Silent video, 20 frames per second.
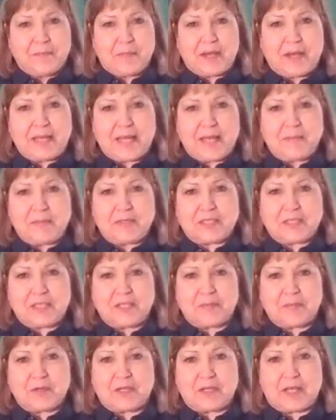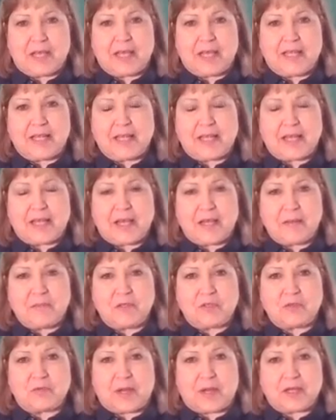My name is Linda McLean, and I am
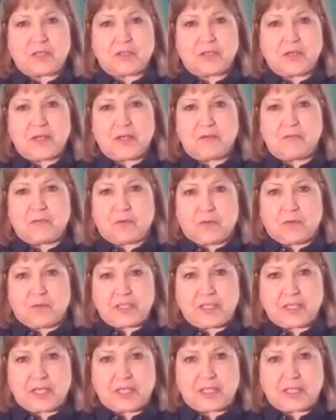the Director and 4-H